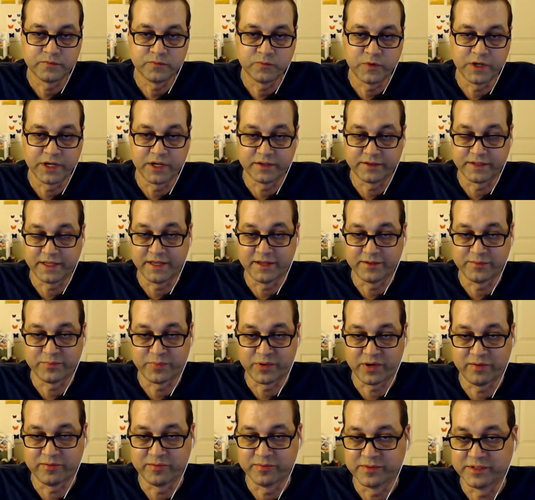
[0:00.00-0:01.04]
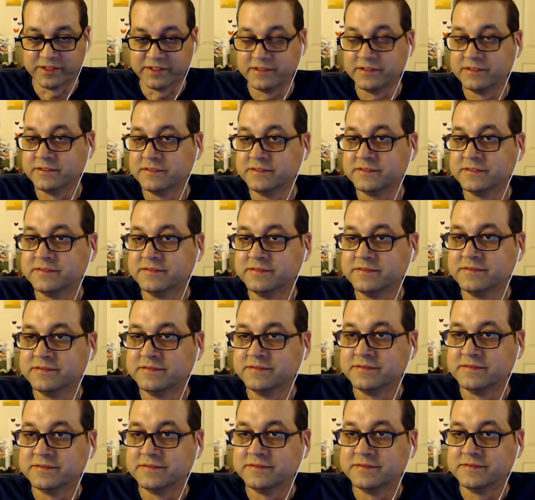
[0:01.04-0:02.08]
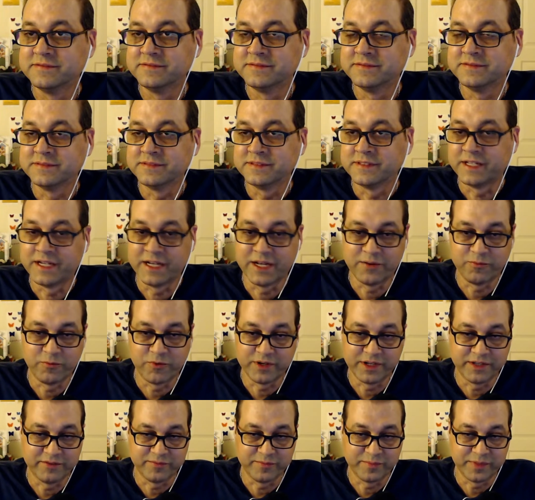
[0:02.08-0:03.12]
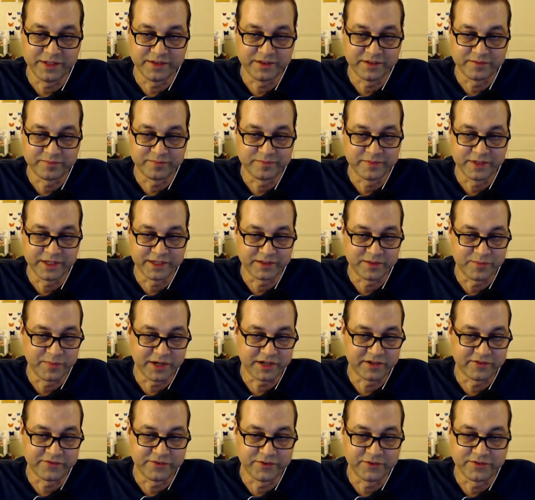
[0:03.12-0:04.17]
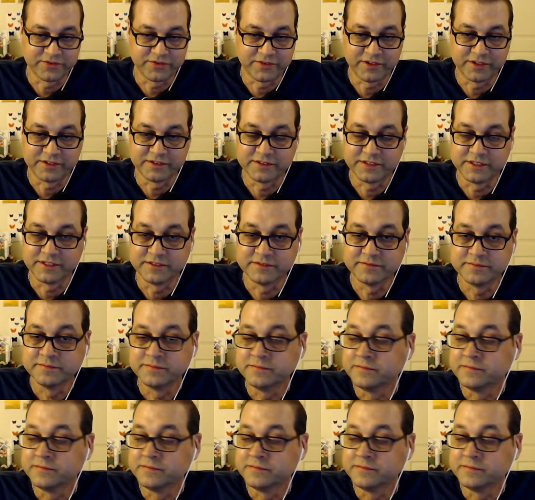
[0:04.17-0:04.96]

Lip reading: Well, yeah, probably. And it wouldn't even be the microphone's fault, you know.